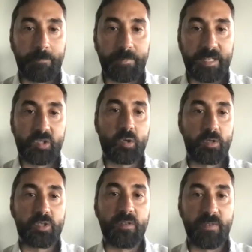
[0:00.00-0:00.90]
this
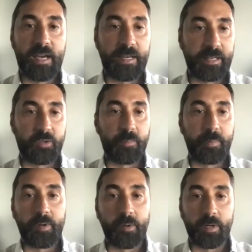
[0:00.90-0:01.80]
source of like
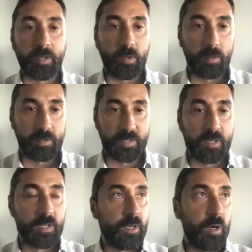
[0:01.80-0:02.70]
entrepreneurial goals
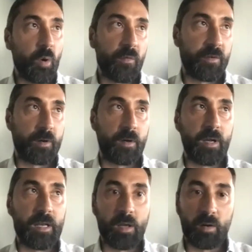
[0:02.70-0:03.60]
over
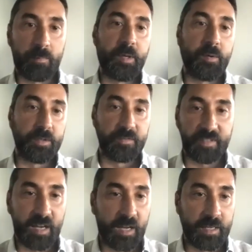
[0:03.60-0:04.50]
a long period of
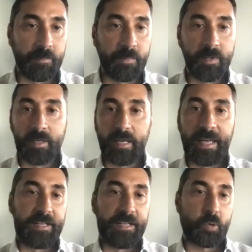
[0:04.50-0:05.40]
time,
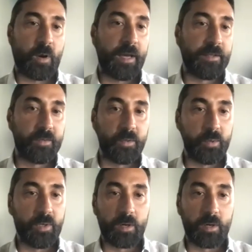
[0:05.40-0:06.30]
and try to
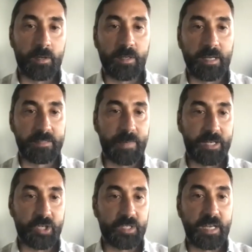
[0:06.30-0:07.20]
learn as
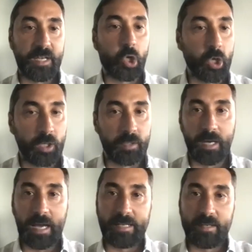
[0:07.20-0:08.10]
much as I could
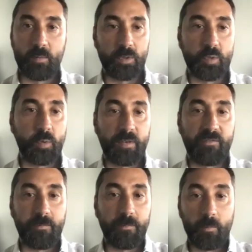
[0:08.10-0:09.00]
as I was doing,
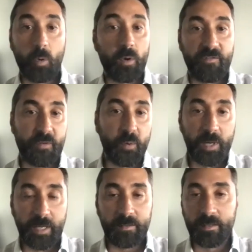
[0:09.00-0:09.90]
going through
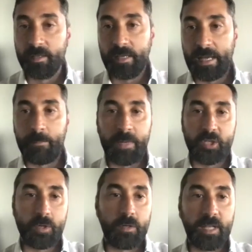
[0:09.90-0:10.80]
it, and make
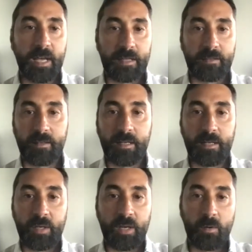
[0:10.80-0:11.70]
sure that,
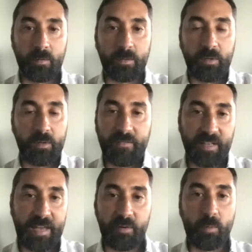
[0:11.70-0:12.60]
you know, I
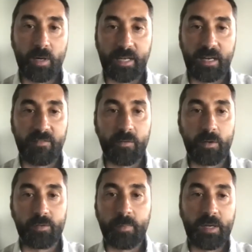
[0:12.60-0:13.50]
think everyone can
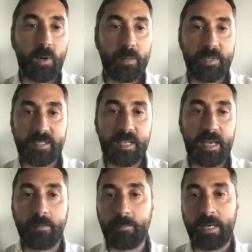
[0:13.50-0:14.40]
afford to make one
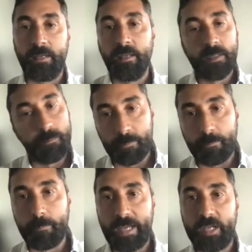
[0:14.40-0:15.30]
mistake, but
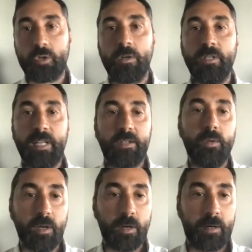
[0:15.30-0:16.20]
make sure that you
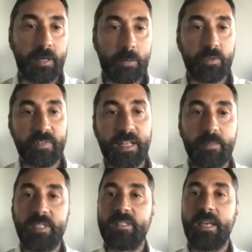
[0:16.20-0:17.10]
learn out of that
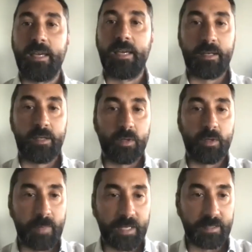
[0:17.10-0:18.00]
mistake and you
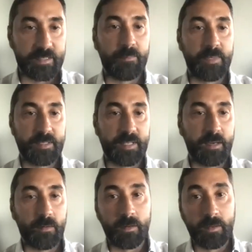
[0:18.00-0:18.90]
don't make the same mistake